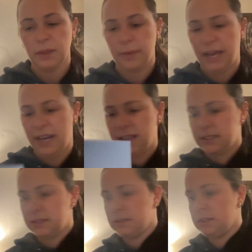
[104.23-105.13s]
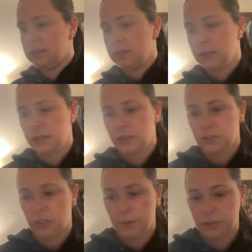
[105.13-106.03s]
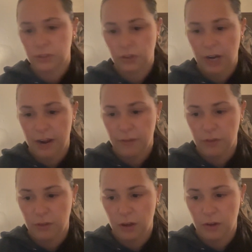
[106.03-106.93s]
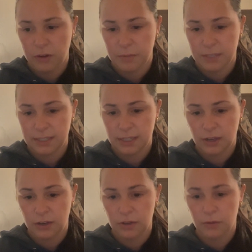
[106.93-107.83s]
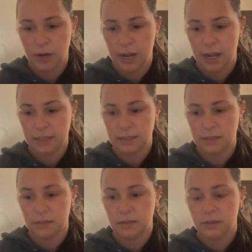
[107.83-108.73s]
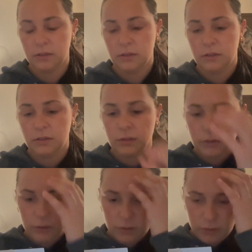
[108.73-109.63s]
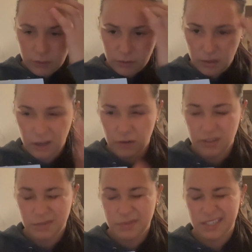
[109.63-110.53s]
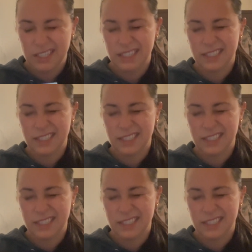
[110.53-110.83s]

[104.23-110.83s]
pass, two-dimensional graph with a logarithmic scaled on the y-axis, logarithmic,